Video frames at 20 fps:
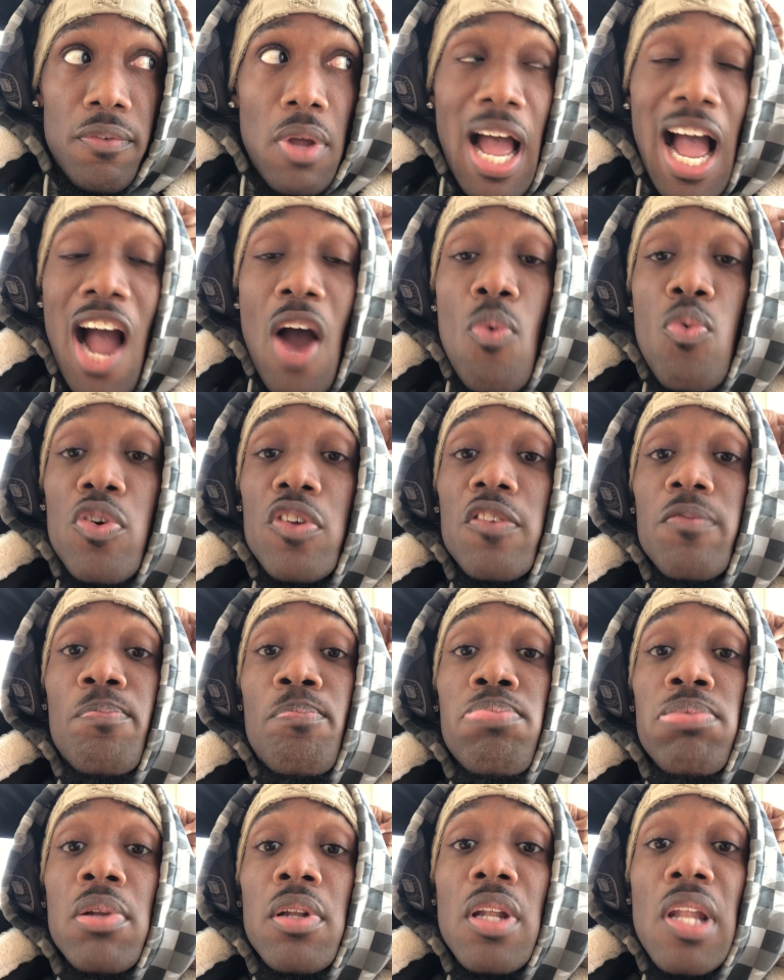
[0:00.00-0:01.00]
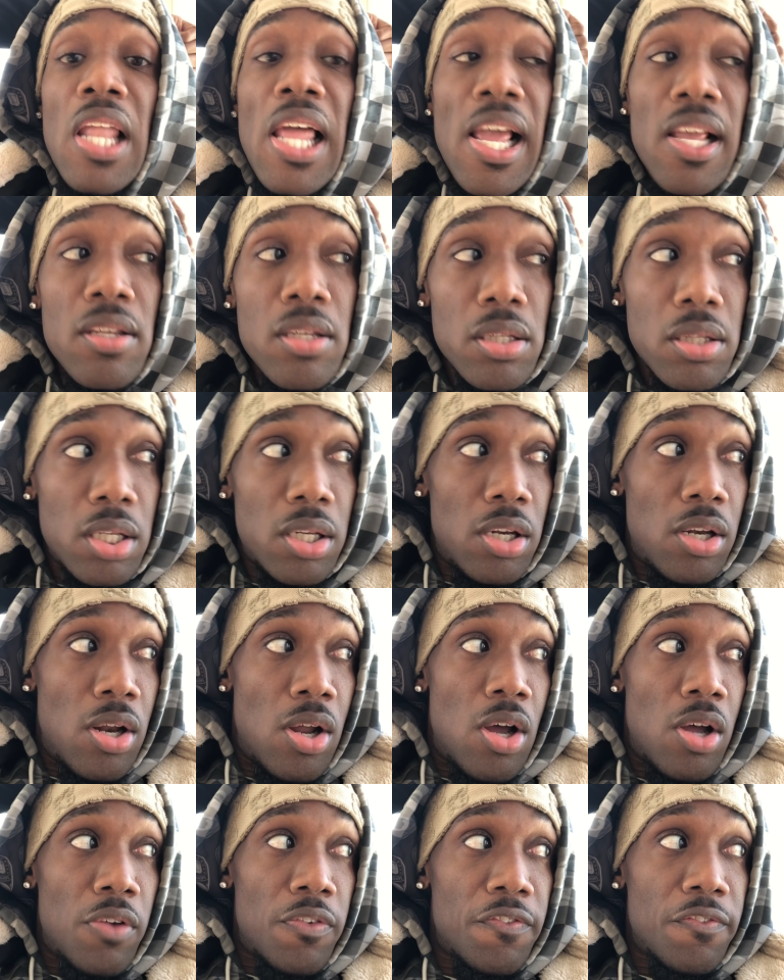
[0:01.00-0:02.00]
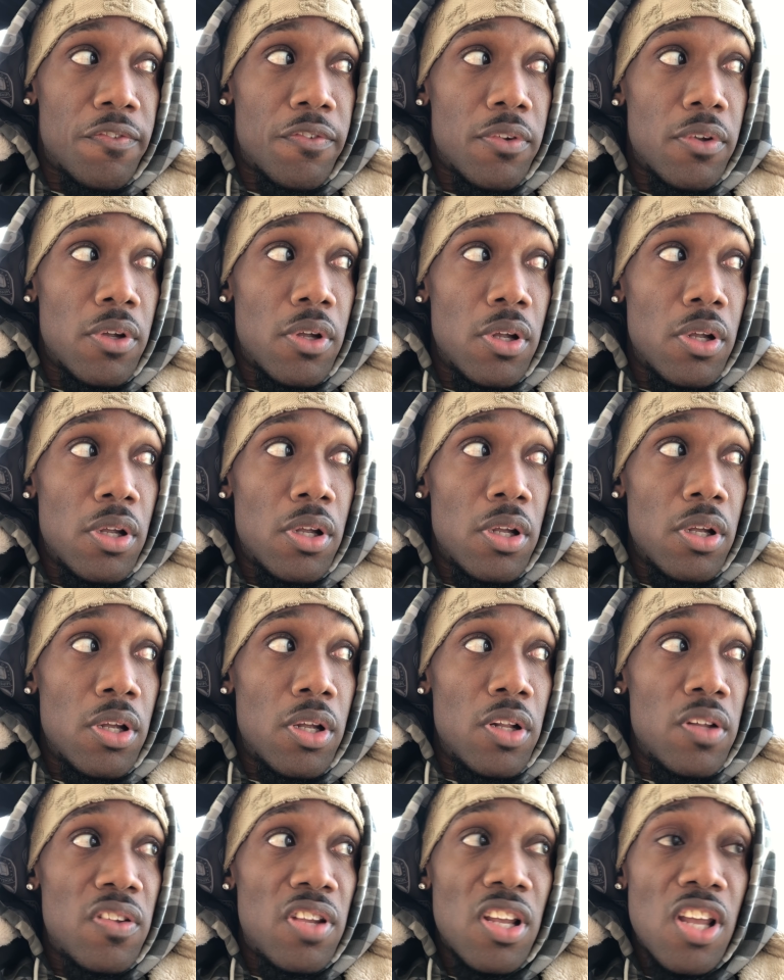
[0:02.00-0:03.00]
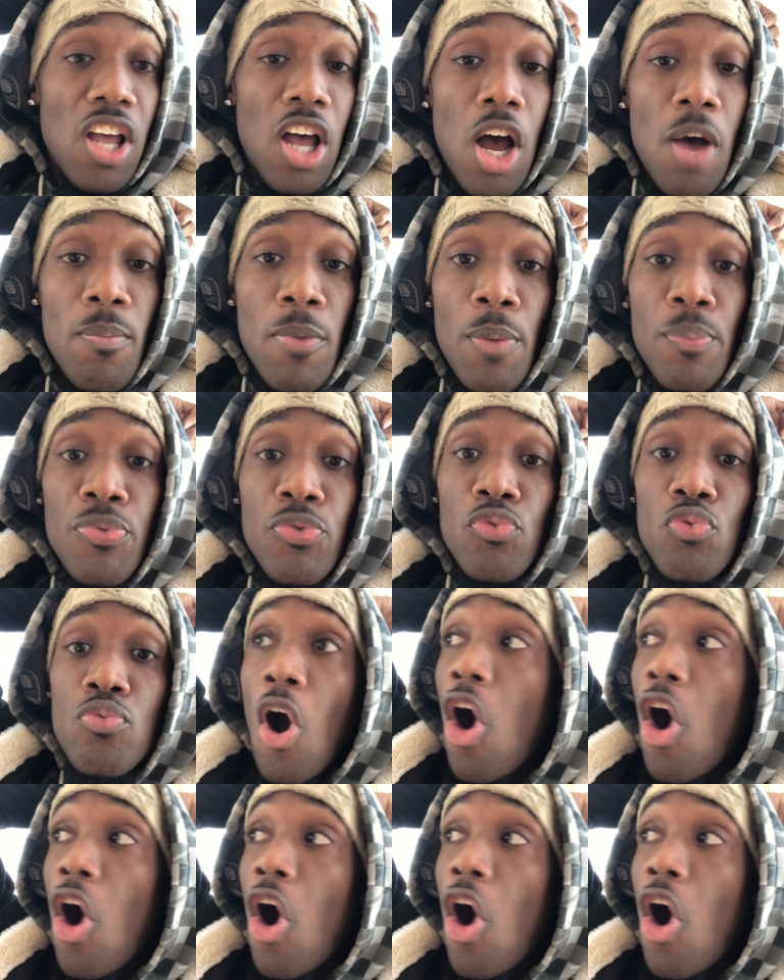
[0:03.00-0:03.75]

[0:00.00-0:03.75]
I was blessed enough to come up through